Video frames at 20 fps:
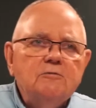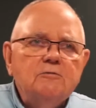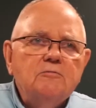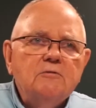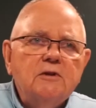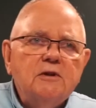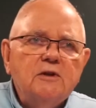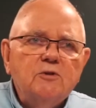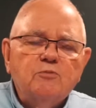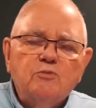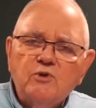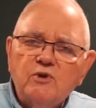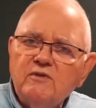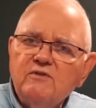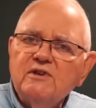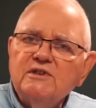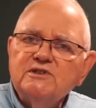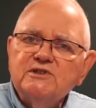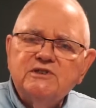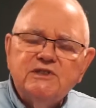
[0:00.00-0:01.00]
a
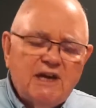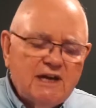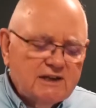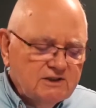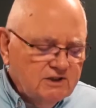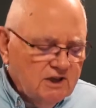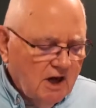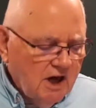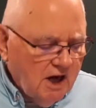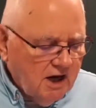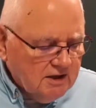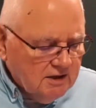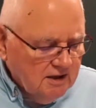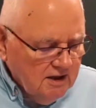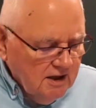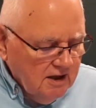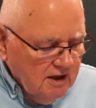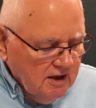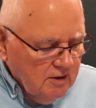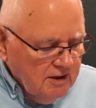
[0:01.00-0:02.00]
previous Tech Talk.
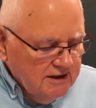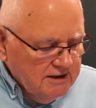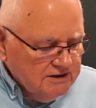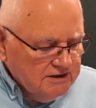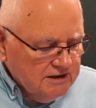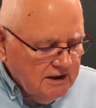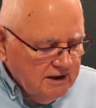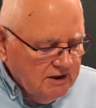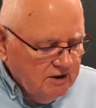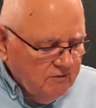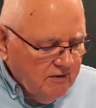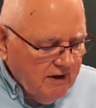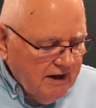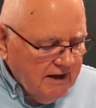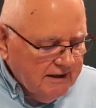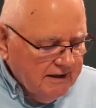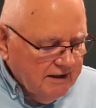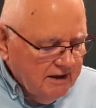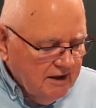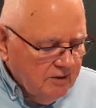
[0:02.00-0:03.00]
It's
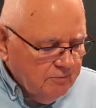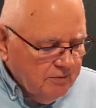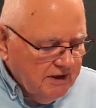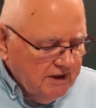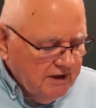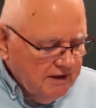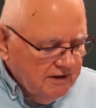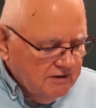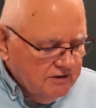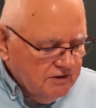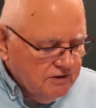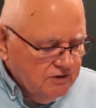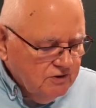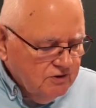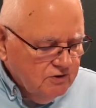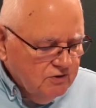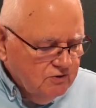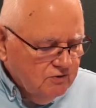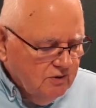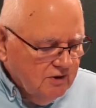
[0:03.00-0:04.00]
divided up
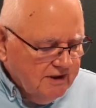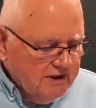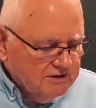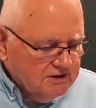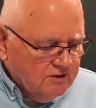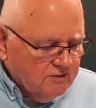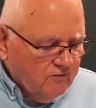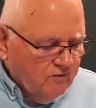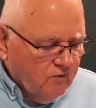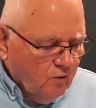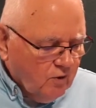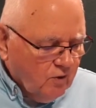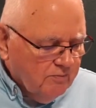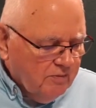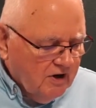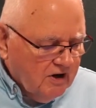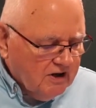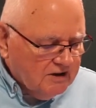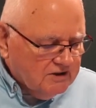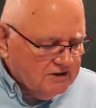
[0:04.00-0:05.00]
into, 4
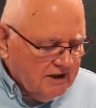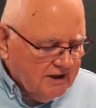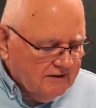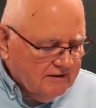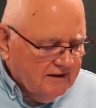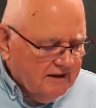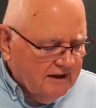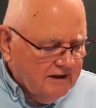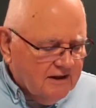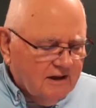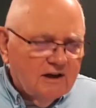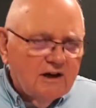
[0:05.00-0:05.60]
parts, I think.